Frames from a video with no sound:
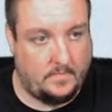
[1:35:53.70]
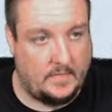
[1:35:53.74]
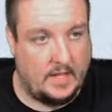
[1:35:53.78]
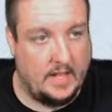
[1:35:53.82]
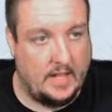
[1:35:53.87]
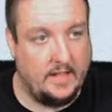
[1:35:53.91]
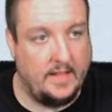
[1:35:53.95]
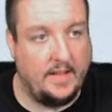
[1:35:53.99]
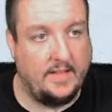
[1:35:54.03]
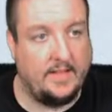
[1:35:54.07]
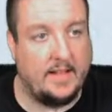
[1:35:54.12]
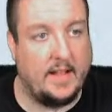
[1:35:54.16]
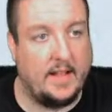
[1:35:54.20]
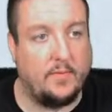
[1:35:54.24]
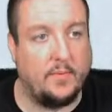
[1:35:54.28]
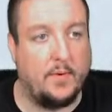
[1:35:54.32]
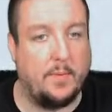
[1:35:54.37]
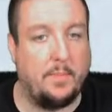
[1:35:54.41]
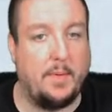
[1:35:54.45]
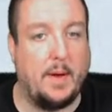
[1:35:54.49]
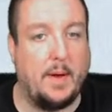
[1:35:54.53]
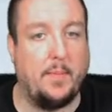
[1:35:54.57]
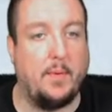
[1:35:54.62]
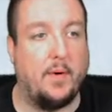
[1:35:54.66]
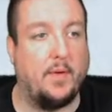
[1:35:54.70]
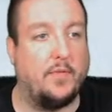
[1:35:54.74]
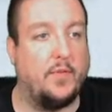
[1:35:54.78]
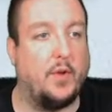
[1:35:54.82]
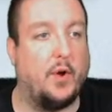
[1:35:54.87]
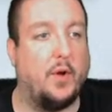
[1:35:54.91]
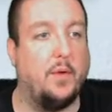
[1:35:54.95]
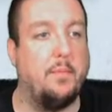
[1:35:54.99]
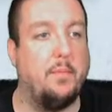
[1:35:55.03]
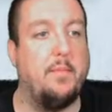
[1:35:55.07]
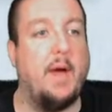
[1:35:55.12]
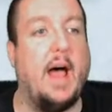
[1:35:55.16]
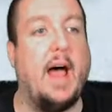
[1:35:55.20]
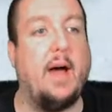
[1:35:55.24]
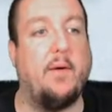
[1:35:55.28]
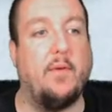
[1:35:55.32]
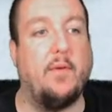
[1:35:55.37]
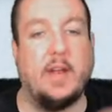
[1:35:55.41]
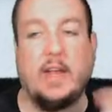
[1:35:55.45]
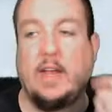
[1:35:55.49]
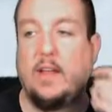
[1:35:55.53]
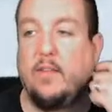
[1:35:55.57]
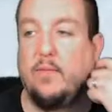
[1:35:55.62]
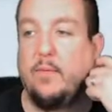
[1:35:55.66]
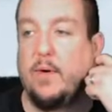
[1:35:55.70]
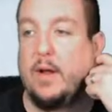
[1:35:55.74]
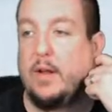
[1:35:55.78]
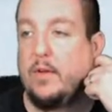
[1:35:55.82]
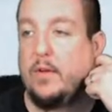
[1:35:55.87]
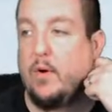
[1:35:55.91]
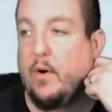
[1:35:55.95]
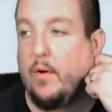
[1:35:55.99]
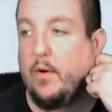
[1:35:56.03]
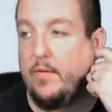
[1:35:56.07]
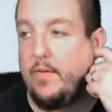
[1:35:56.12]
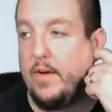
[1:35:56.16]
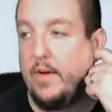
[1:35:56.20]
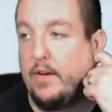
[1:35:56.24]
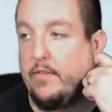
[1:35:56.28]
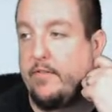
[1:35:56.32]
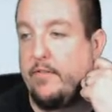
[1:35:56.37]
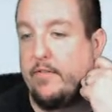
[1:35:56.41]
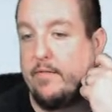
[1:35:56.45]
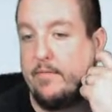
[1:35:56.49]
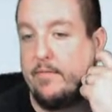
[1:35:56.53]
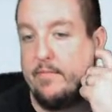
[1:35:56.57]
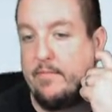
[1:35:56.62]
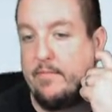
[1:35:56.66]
At least that's what people have told Matt when he's won goldfish.